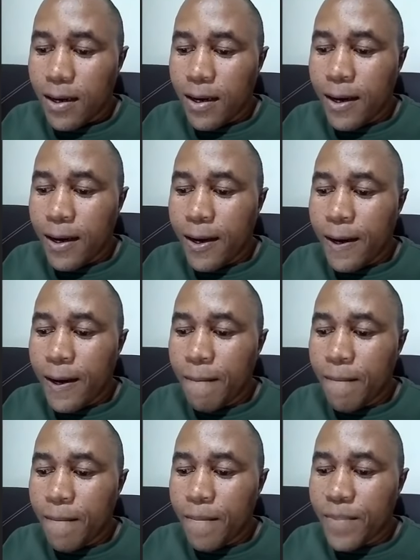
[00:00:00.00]
uh,
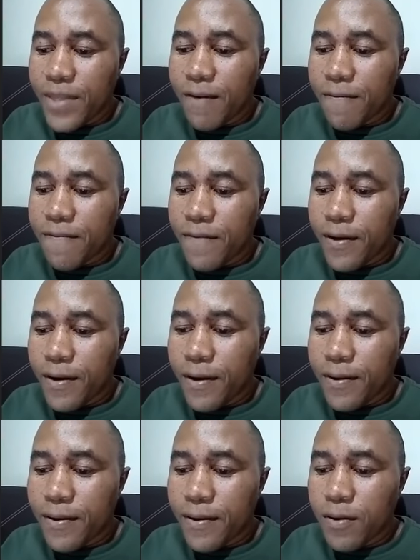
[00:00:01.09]

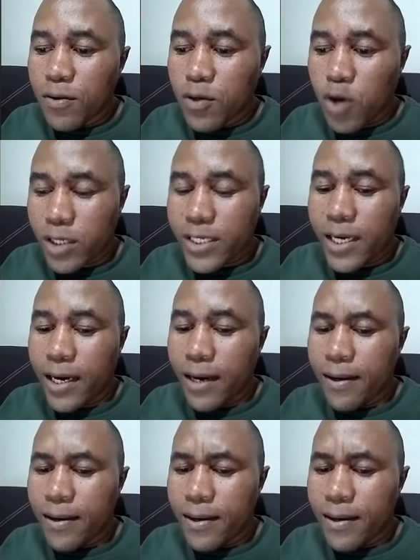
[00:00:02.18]
the uh, doctor,